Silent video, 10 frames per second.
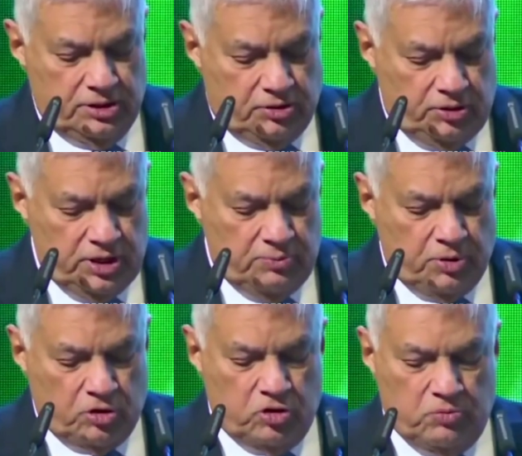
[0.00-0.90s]
The green
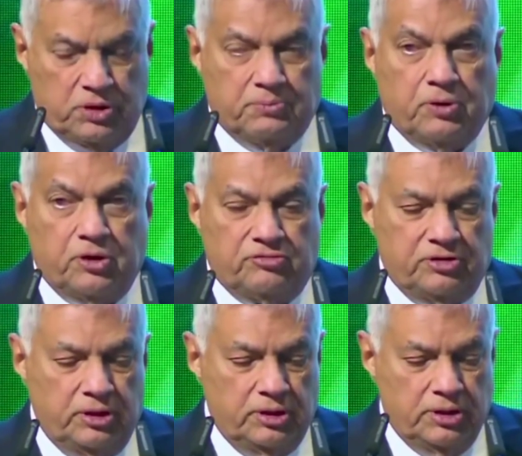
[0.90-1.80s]
procurement
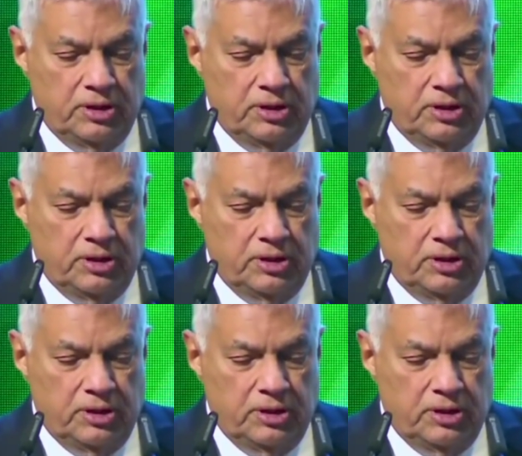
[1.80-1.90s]
policy